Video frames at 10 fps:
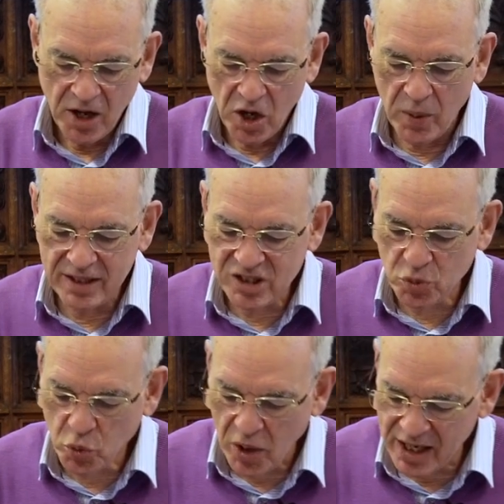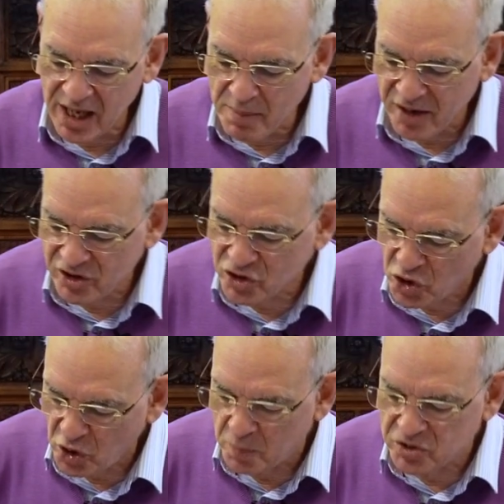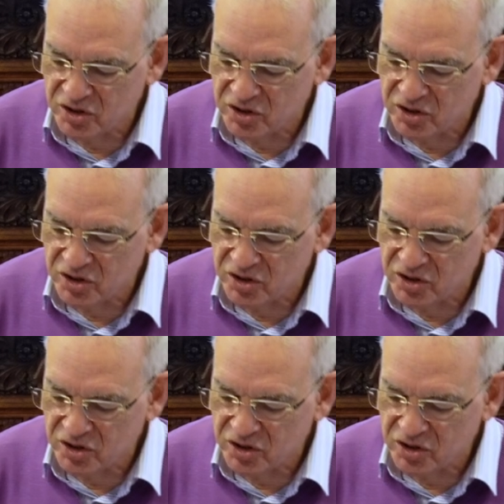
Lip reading: who had his dwelling among the tombs,